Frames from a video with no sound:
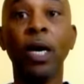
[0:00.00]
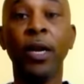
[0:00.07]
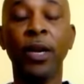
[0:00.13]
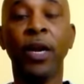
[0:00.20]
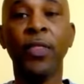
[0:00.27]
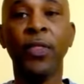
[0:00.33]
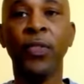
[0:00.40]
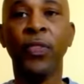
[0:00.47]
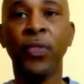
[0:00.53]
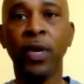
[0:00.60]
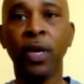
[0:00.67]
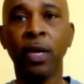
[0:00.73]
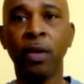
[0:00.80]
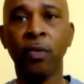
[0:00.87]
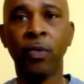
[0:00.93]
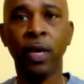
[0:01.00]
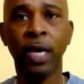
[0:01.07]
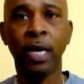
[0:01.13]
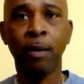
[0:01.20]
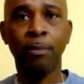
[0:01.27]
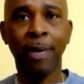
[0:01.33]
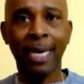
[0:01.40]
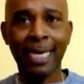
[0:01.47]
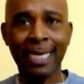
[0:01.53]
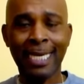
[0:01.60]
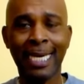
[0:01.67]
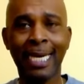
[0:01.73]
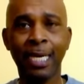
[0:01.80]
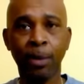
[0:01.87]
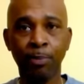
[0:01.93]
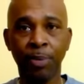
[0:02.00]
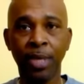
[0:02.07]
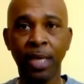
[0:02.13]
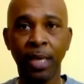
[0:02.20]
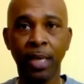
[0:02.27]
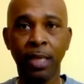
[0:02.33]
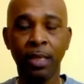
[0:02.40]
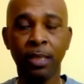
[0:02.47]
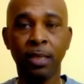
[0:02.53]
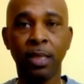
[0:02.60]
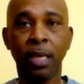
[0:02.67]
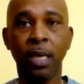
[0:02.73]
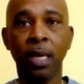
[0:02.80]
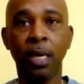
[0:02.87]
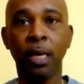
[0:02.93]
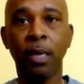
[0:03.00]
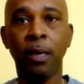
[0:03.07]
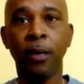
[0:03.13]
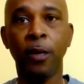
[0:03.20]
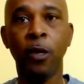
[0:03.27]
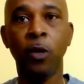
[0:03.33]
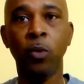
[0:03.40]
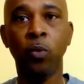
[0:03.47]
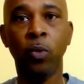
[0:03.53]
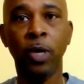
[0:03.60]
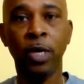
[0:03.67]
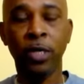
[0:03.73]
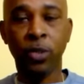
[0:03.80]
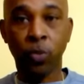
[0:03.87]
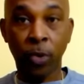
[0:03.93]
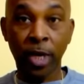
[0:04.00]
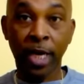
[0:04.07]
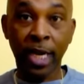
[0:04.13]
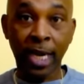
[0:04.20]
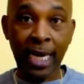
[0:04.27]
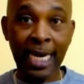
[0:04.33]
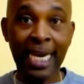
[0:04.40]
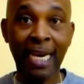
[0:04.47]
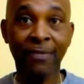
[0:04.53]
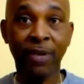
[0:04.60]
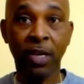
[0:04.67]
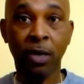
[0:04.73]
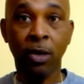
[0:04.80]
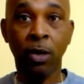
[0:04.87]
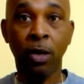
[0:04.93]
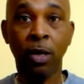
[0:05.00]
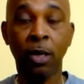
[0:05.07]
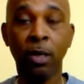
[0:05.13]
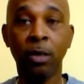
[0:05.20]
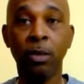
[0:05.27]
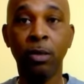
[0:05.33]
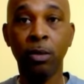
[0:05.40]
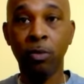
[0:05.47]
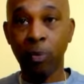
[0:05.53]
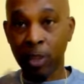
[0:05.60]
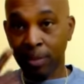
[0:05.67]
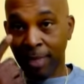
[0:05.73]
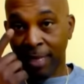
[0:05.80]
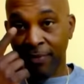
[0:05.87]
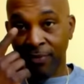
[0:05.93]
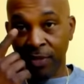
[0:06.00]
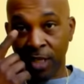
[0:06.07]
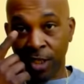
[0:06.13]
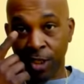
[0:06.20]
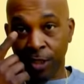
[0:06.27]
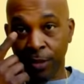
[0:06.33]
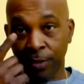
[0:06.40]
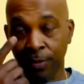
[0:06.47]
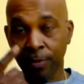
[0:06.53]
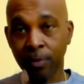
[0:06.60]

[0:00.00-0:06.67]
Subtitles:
Another thing that my diabetes was wreaking havoc on was my vision.